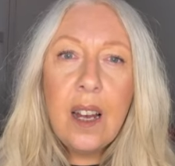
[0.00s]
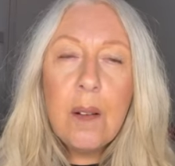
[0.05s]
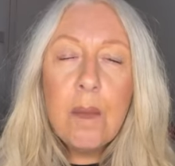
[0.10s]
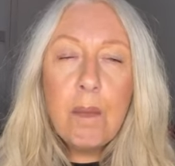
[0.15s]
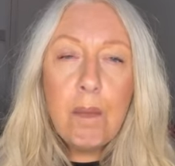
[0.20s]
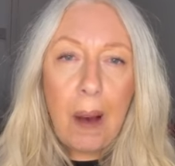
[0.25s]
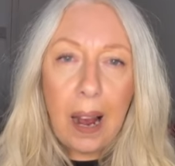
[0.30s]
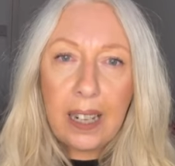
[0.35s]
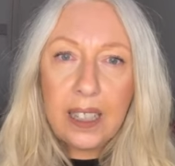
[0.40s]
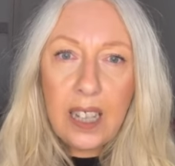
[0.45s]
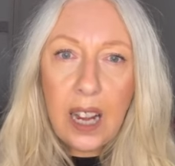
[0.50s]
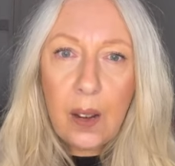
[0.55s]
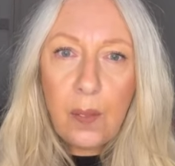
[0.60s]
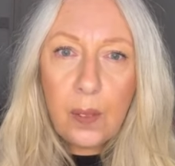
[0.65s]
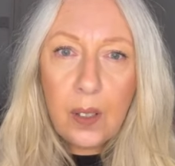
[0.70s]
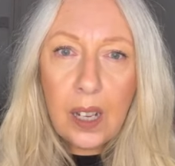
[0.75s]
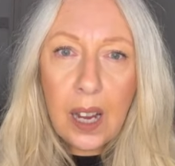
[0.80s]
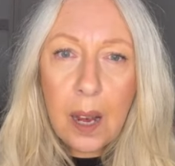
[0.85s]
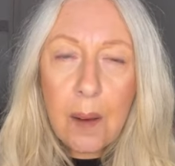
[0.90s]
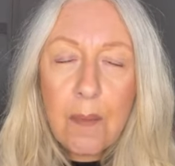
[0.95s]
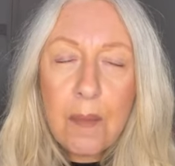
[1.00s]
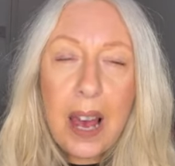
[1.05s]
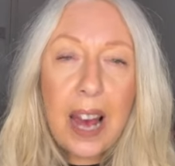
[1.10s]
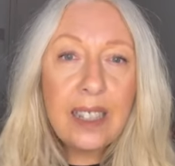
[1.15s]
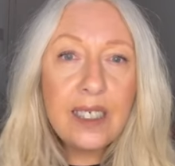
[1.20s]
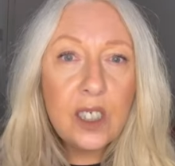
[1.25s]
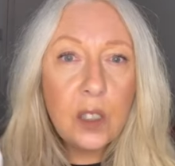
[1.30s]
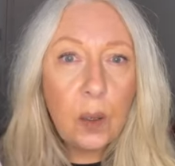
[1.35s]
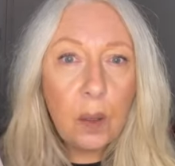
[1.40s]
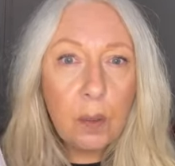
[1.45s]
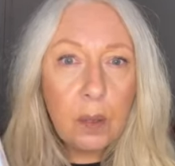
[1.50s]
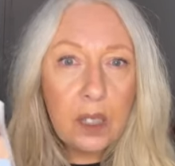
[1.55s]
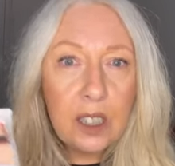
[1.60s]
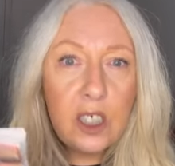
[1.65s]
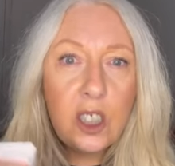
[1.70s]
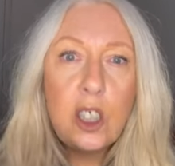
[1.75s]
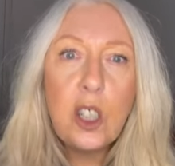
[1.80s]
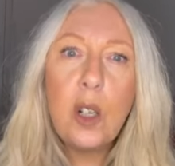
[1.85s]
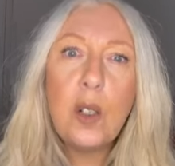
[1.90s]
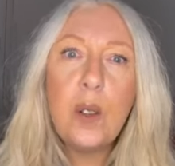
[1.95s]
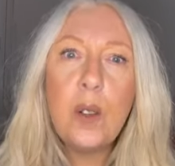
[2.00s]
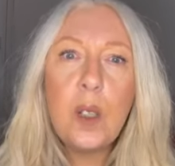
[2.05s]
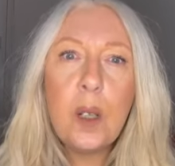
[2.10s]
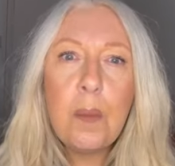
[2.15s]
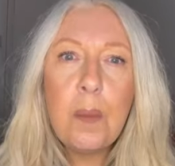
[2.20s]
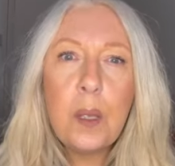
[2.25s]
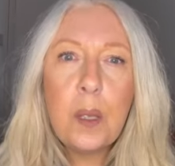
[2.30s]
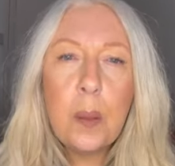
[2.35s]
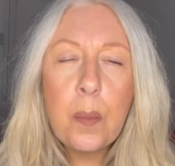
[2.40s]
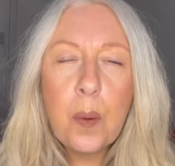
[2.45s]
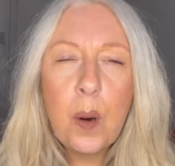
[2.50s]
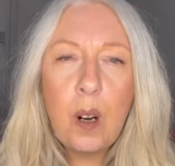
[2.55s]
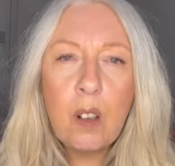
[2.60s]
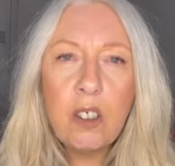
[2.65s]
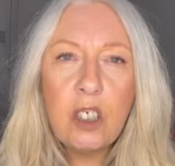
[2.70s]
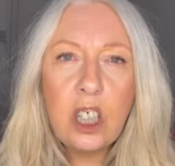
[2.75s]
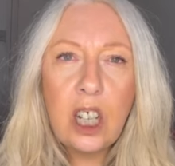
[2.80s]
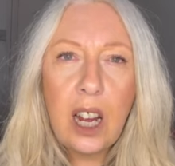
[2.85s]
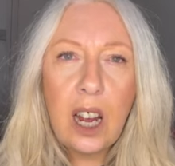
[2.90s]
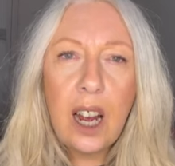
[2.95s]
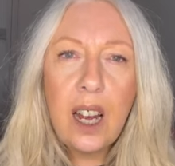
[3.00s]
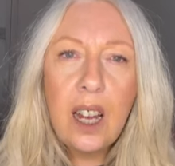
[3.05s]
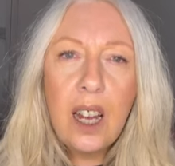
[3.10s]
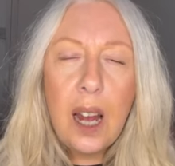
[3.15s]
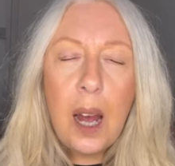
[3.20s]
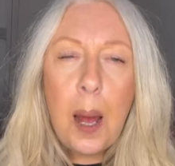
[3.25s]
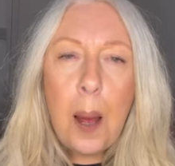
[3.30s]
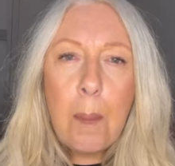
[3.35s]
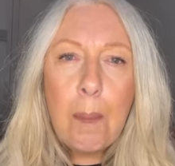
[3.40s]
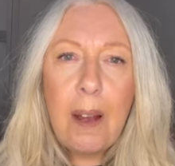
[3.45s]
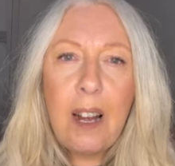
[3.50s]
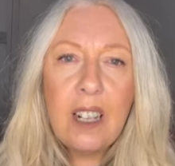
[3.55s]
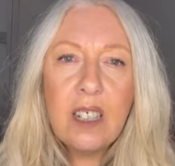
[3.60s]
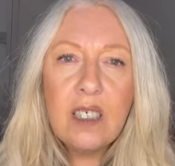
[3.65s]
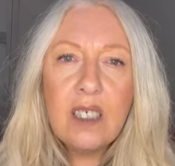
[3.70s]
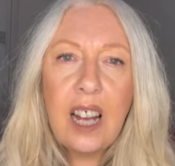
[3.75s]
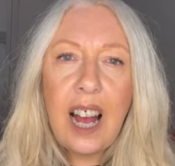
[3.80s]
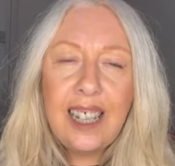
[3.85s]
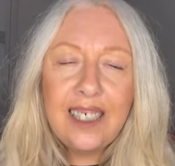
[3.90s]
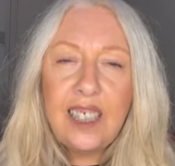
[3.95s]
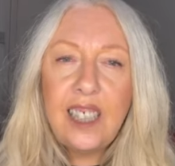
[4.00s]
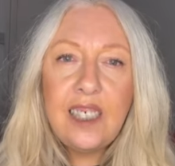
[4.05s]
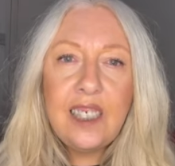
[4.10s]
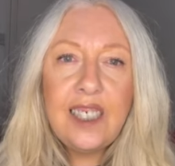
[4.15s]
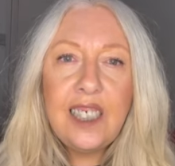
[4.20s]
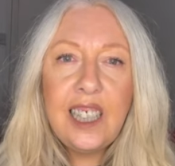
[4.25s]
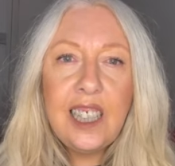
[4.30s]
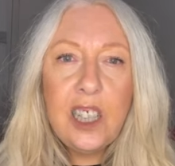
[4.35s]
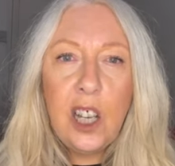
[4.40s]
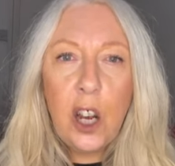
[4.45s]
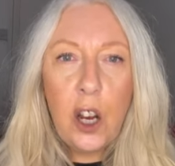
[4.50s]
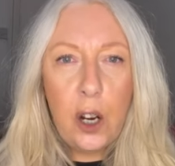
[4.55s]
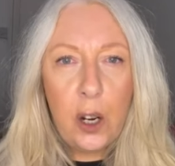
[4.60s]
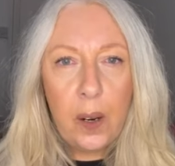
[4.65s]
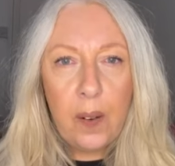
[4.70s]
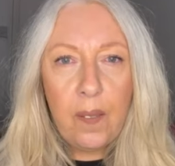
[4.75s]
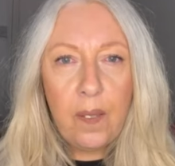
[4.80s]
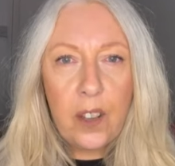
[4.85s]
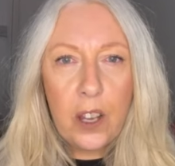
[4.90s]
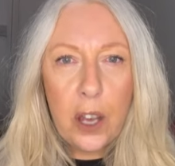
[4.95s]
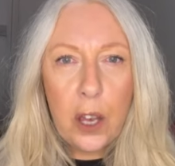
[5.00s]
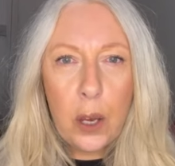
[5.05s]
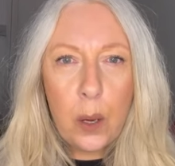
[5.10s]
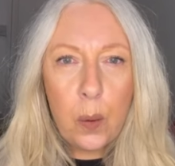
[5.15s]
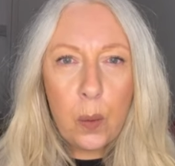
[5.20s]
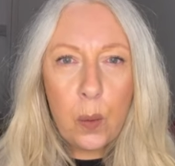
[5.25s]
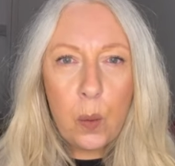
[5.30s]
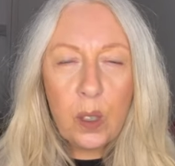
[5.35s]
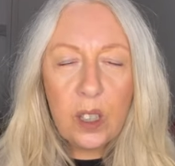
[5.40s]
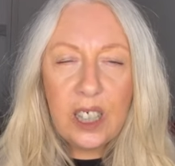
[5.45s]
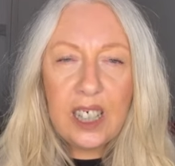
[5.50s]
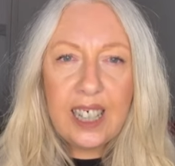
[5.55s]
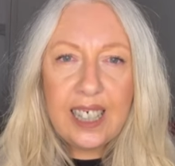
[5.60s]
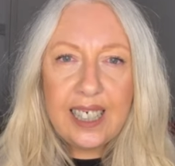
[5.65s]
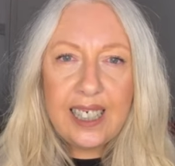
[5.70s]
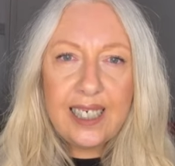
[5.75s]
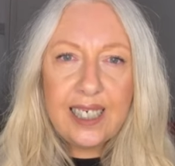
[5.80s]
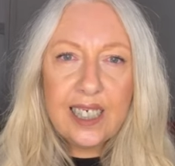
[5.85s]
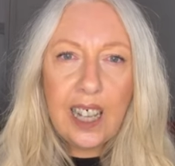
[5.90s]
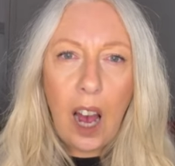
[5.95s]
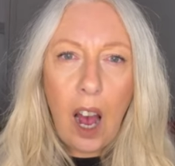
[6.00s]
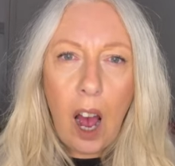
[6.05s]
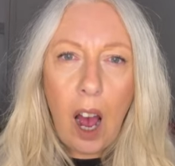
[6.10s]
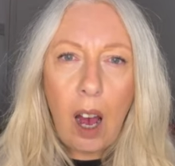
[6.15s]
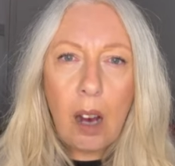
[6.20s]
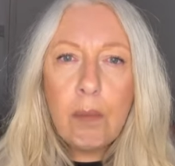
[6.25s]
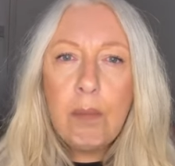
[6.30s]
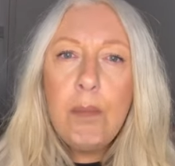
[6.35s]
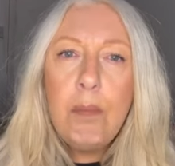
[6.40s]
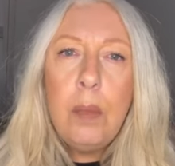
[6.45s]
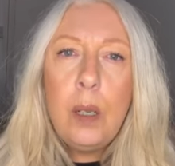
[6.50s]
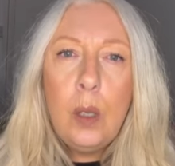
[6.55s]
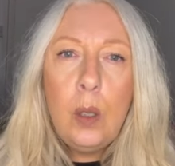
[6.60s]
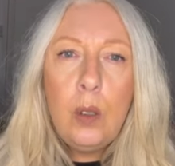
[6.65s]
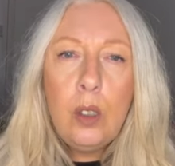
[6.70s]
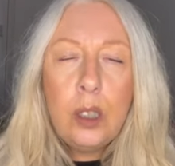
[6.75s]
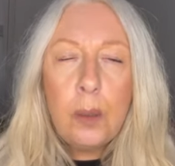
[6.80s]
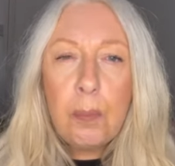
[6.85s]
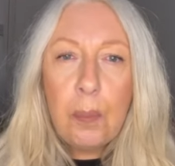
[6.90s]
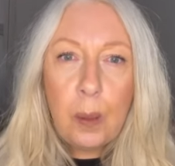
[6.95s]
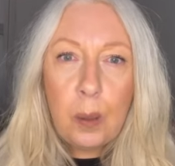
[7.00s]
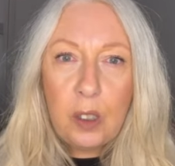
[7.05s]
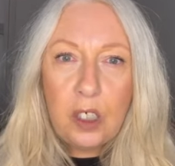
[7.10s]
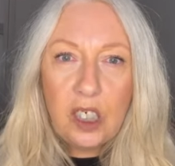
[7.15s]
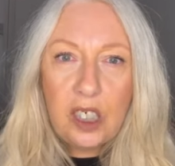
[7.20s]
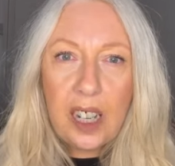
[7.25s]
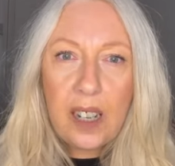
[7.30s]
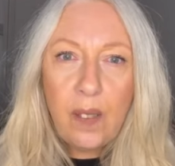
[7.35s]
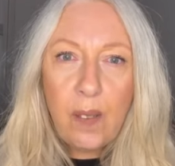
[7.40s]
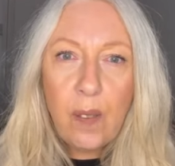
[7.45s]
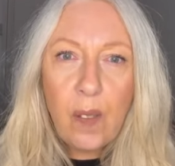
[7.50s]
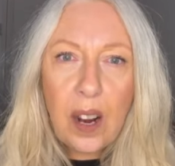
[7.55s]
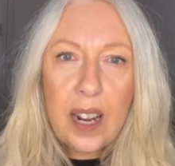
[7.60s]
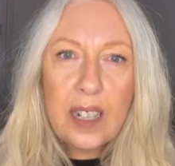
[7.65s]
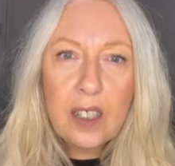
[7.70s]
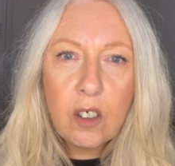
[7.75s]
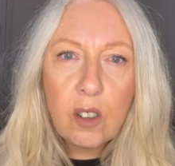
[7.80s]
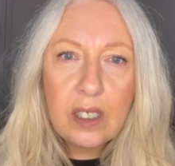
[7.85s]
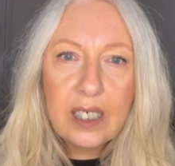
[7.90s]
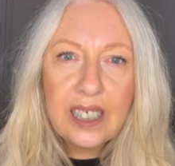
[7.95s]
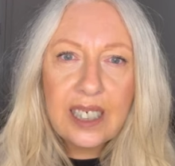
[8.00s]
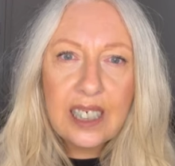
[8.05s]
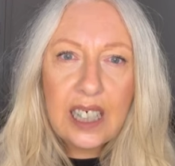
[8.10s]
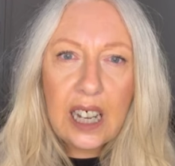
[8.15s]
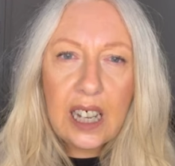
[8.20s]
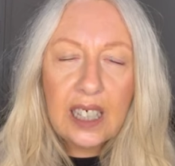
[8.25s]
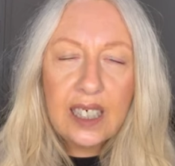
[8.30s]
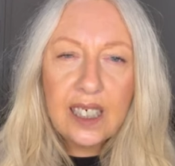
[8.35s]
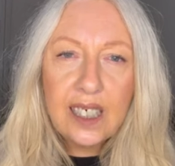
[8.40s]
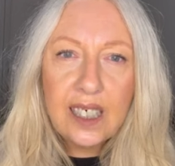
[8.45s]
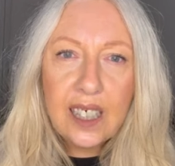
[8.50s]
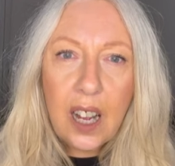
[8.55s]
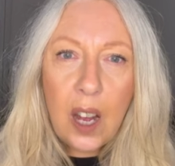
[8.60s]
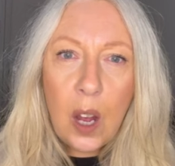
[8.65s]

Mine haven't come yet, so I'm going to show you them in the brochure. But as it's the year of you, these are mood boosting fragrances